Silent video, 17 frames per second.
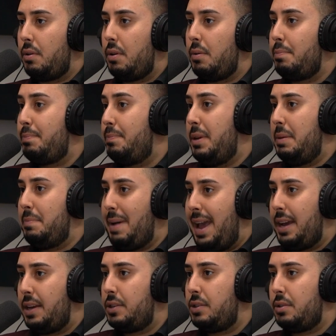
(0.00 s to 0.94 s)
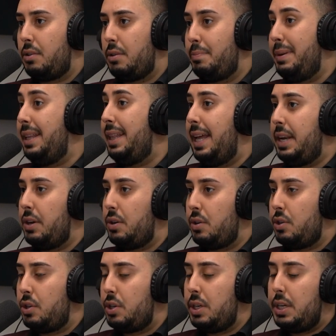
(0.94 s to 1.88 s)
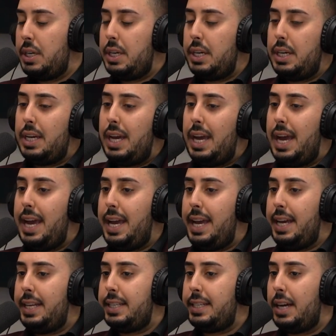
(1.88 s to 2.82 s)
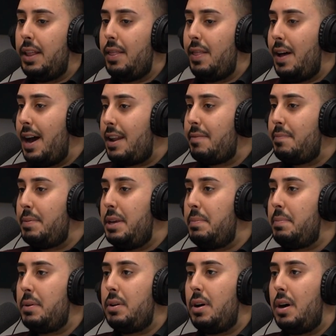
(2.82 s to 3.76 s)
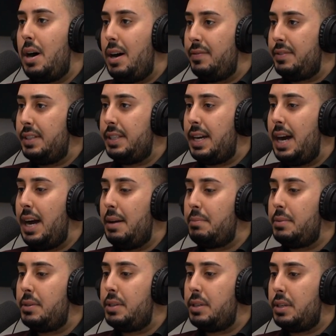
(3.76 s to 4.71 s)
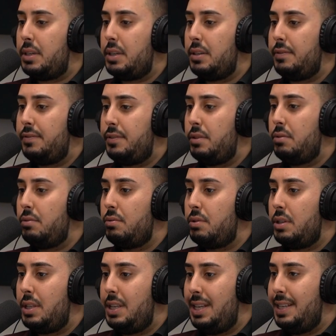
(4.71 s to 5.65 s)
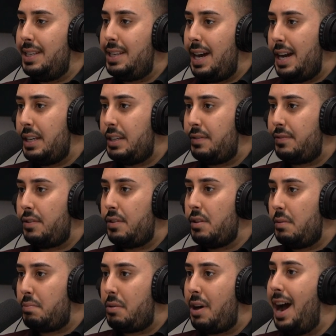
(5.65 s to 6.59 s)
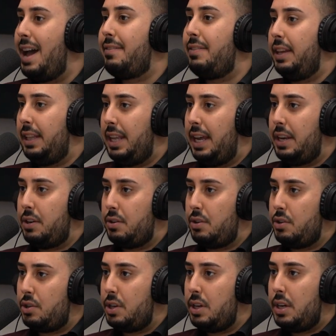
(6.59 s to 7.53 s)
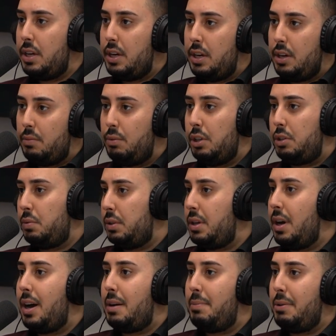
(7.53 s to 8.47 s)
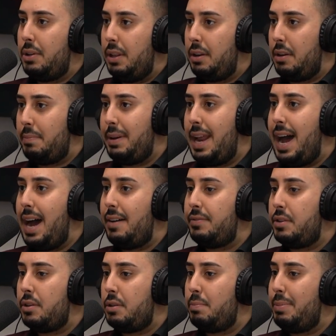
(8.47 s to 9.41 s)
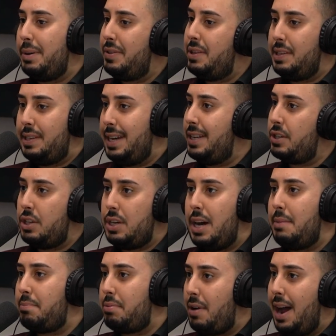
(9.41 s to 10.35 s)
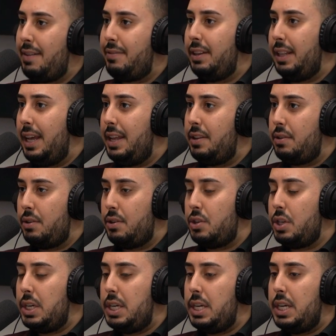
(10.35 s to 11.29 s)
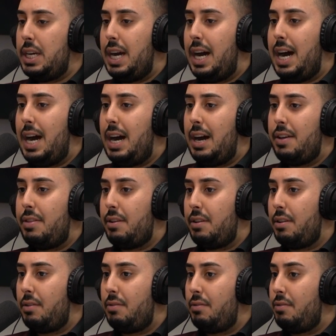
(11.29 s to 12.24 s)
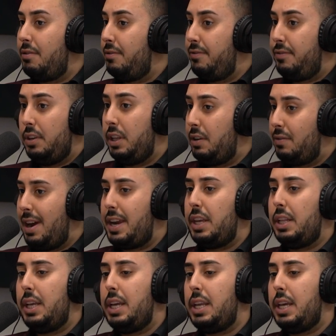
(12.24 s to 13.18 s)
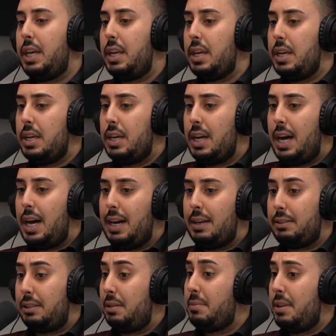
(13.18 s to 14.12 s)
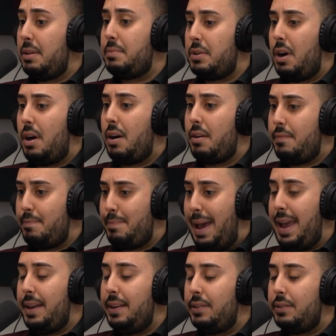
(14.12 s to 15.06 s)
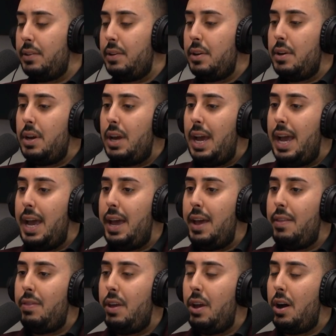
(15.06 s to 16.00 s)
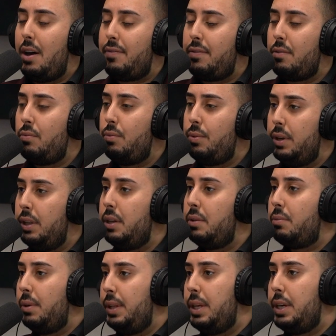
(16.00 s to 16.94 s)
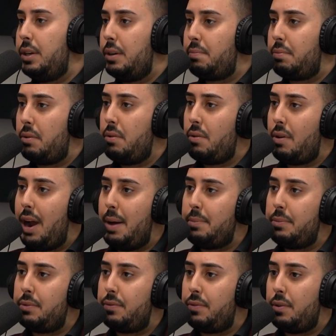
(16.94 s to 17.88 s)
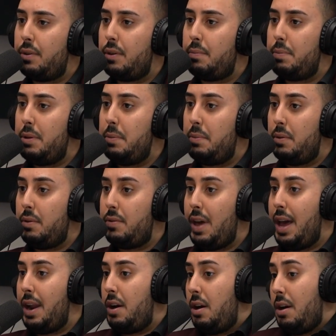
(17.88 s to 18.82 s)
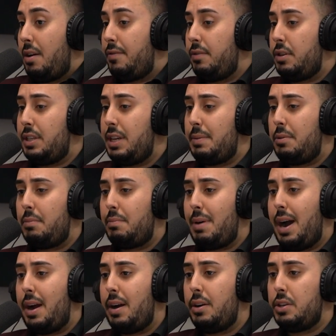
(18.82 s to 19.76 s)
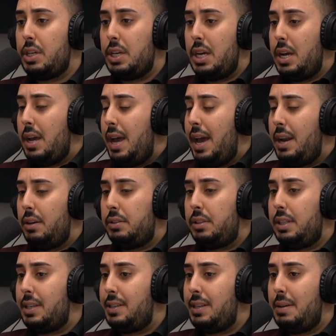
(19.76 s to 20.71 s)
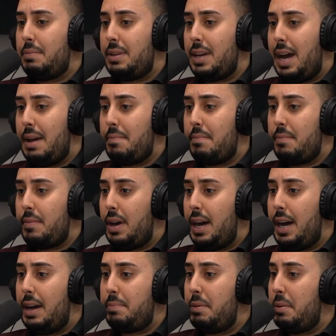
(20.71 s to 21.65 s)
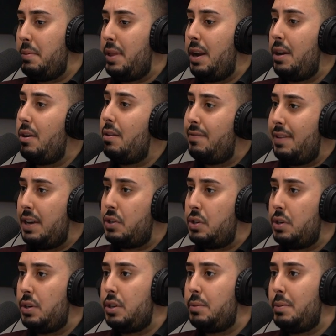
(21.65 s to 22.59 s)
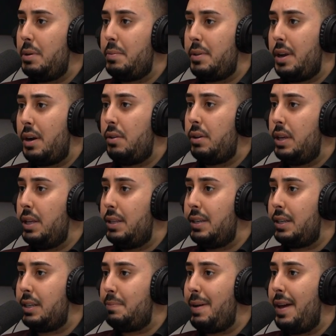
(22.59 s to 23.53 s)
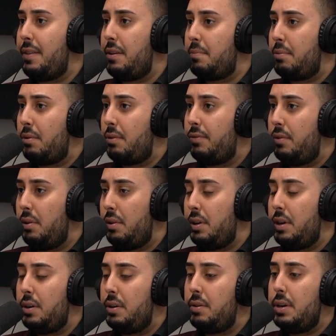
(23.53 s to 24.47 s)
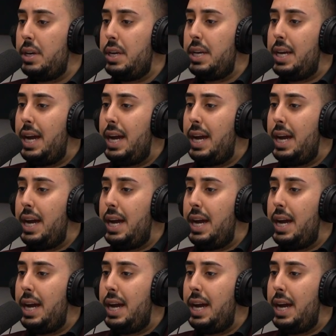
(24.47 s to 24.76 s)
or B banks or B lenders. And a lot of people oftentimes confuse these guys for the private lenders, which we'll talk about a little bit after. But these guys are not private lenders. They're fully regulated. Some of them are banks, and they offer really, really good programs for people that are first-time home buyers, and also at the same time, people that are investors, people that are looking to expand their portfolio,